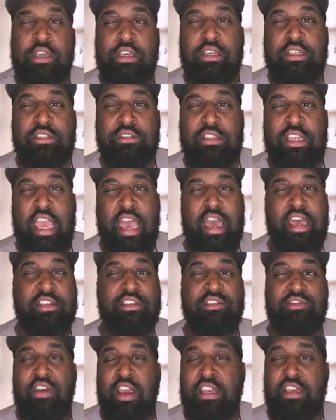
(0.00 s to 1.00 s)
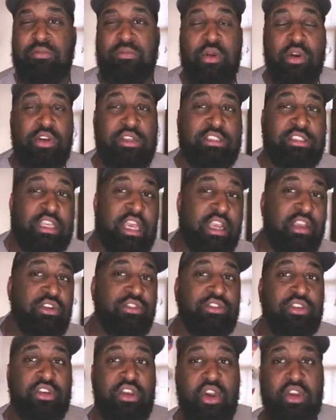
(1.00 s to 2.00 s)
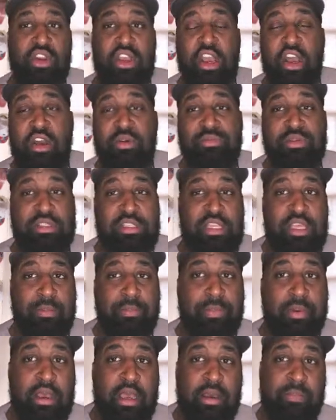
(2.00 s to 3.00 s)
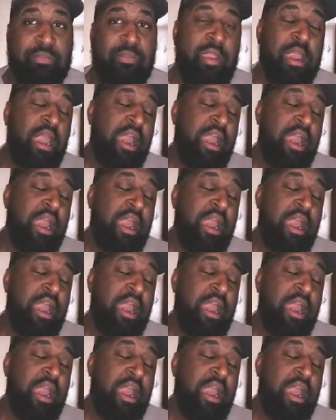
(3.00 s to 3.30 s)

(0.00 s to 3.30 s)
the guys that ride the motorcycles are gonna come slip up.